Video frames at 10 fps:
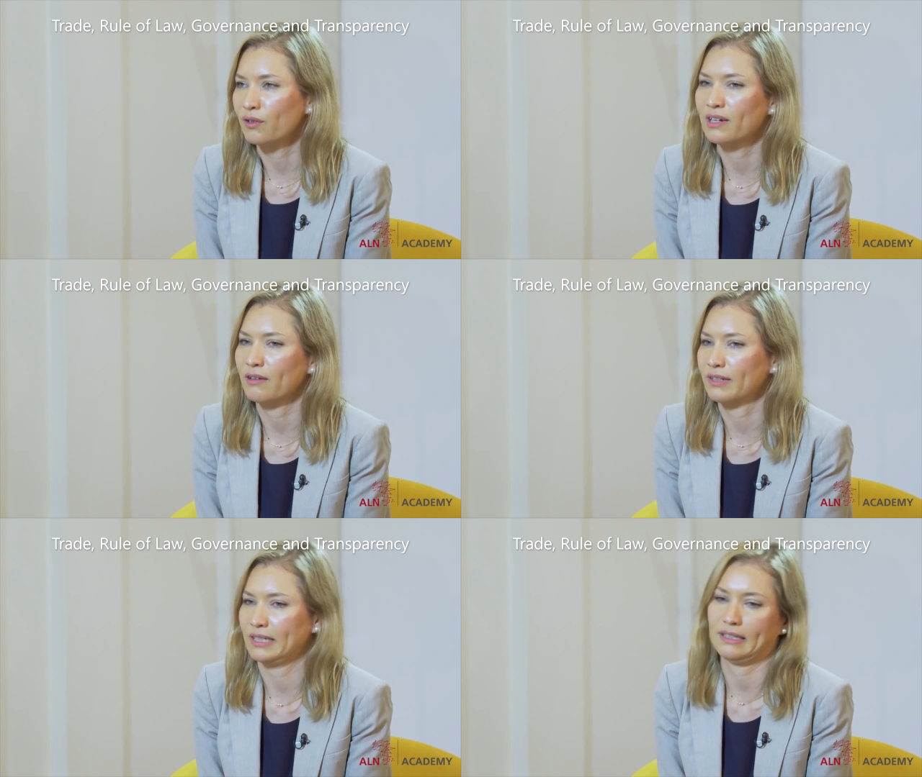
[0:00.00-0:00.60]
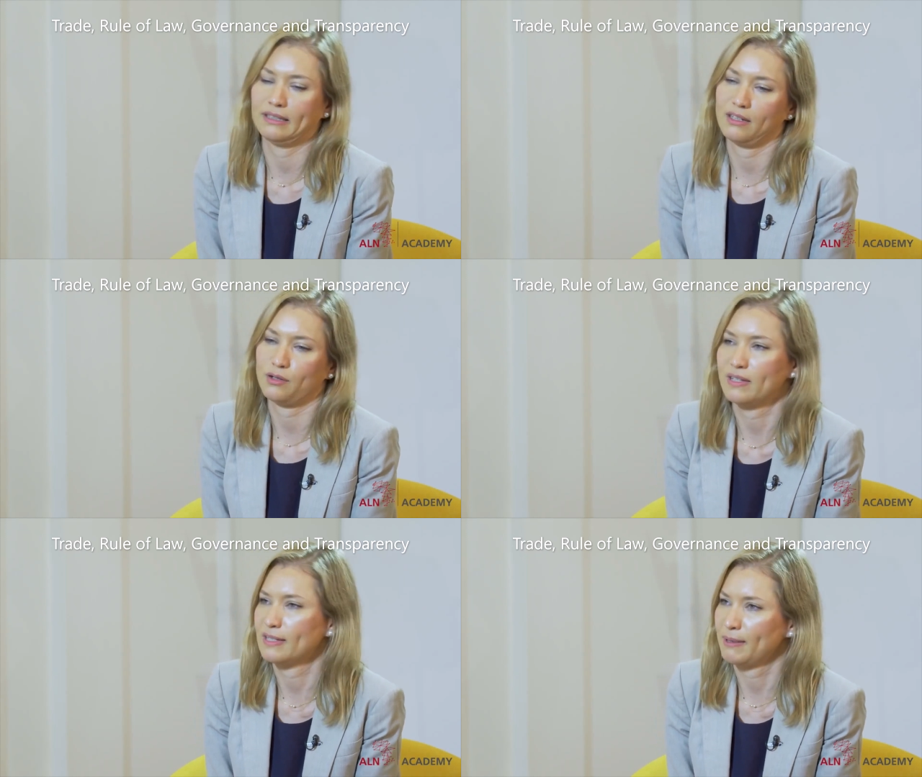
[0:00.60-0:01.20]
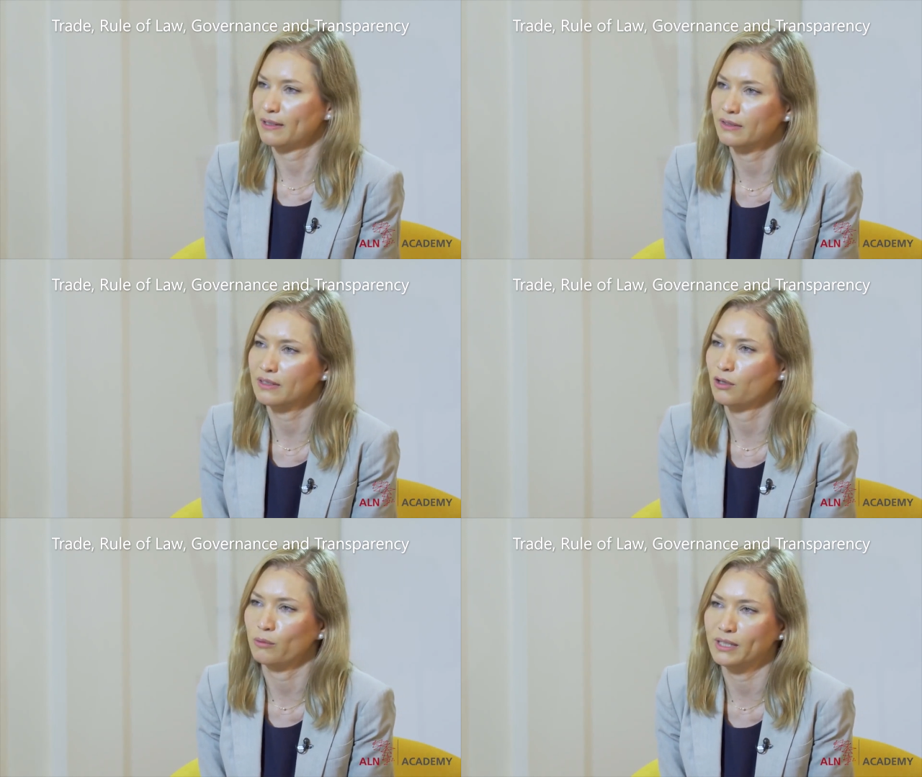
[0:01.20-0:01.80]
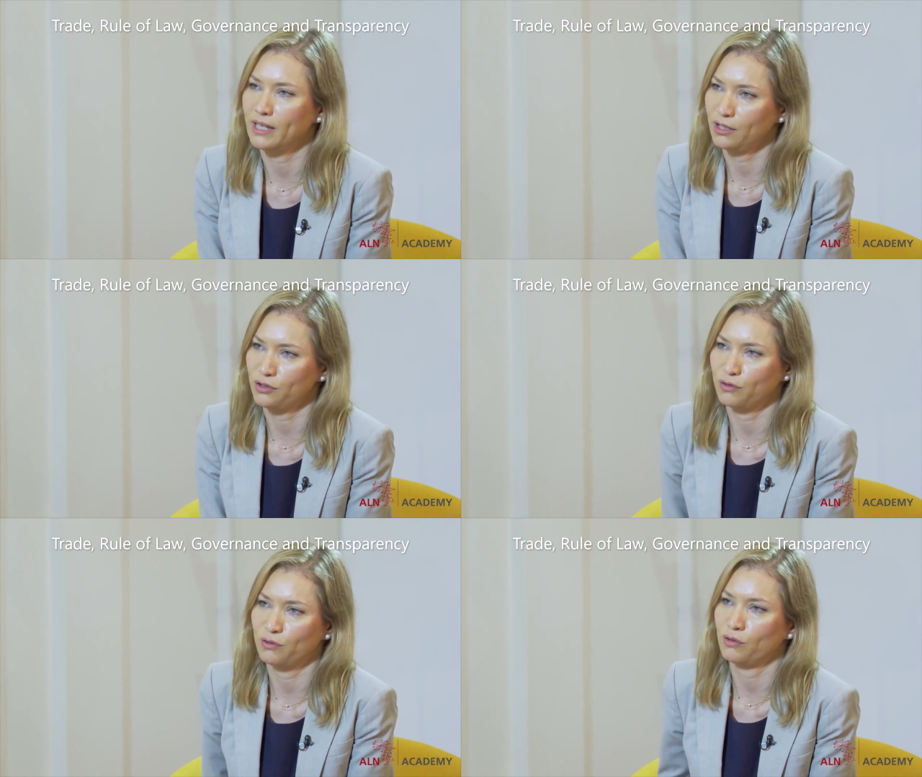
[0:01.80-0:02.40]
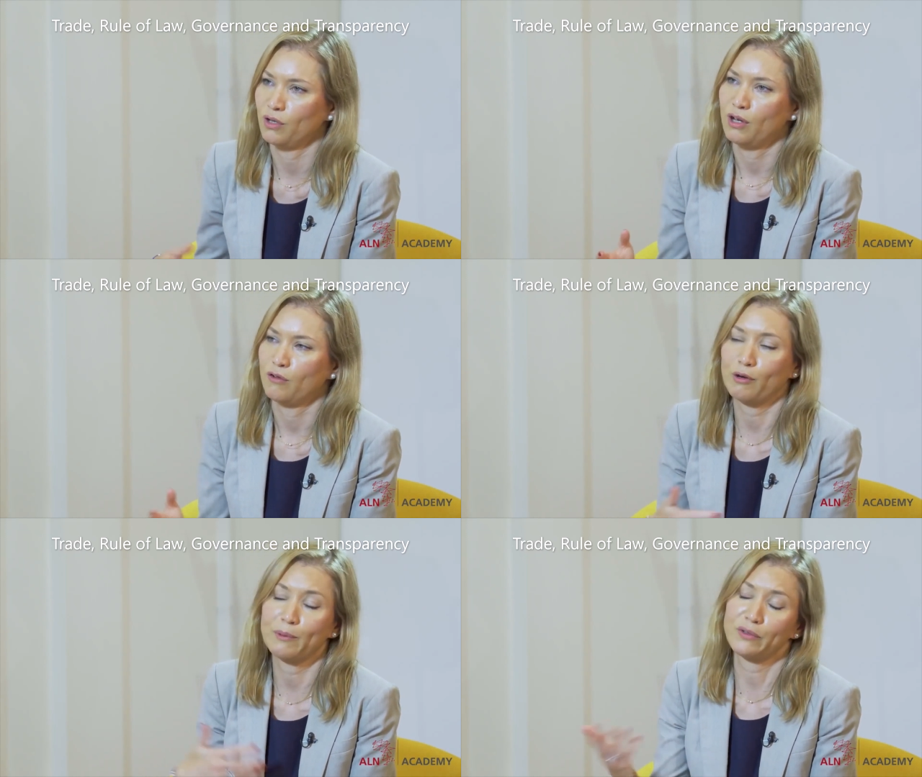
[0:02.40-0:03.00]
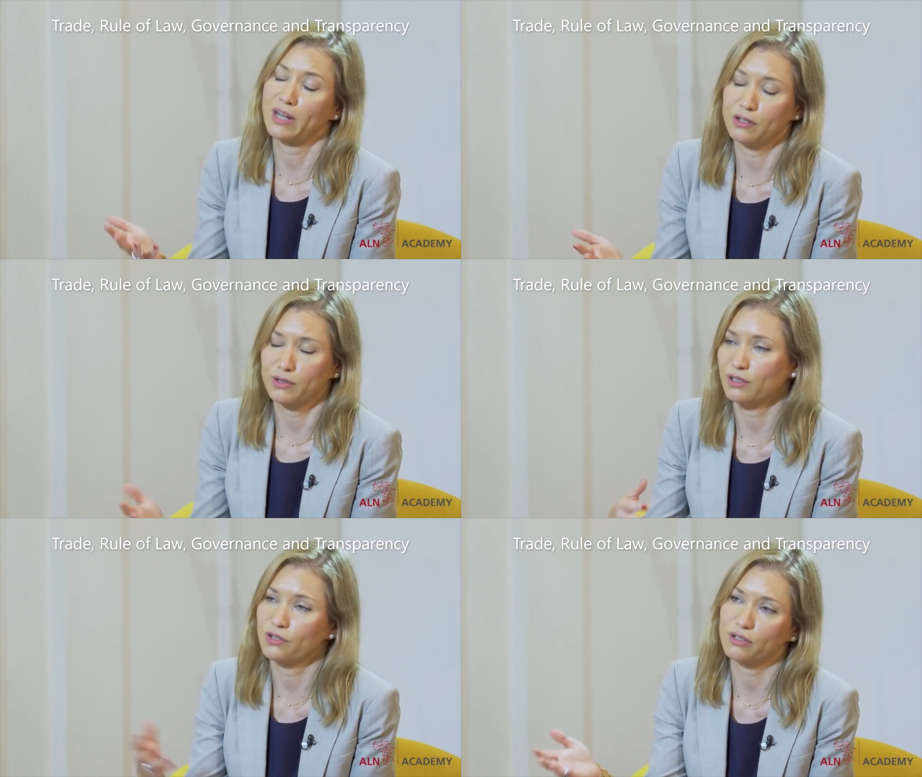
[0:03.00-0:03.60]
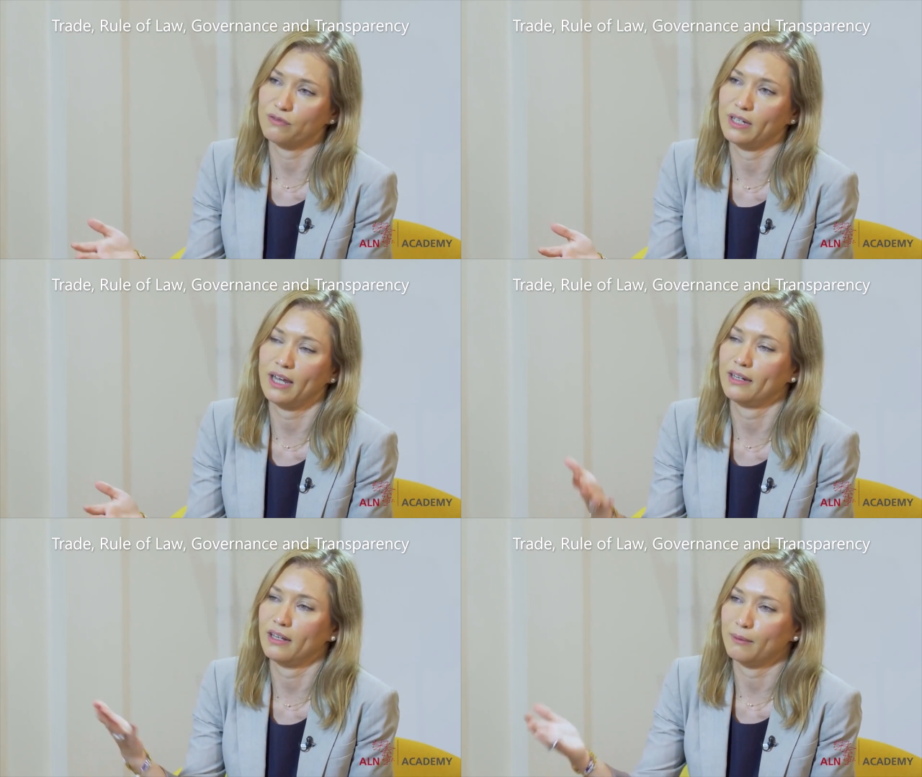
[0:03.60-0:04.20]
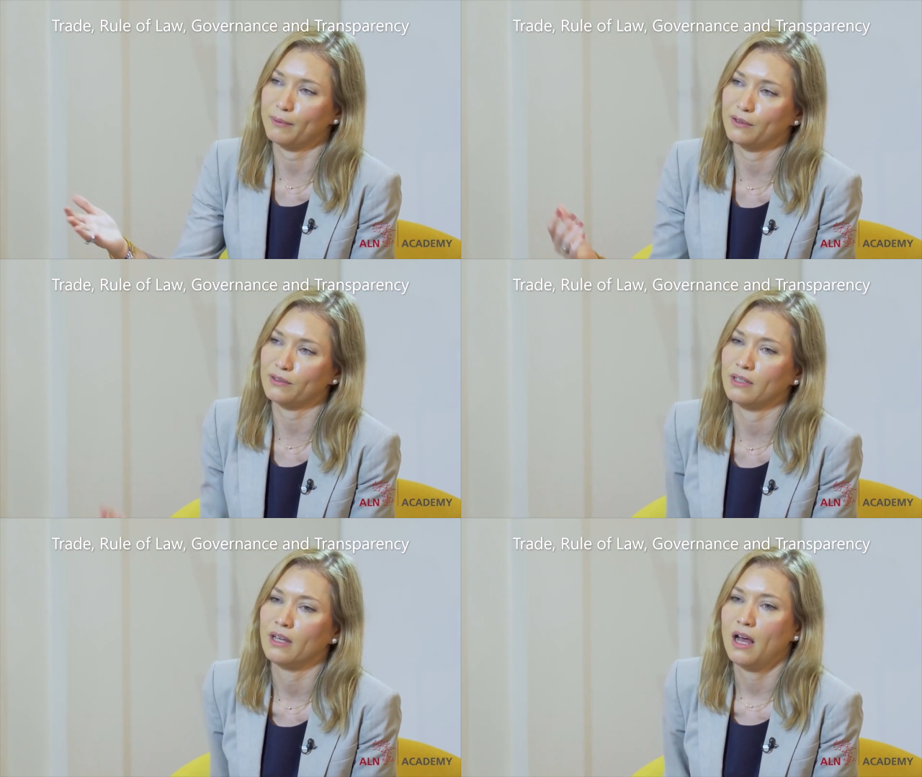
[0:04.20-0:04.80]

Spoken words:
governance, and transparency obligations for both countries, not just for Kenya, because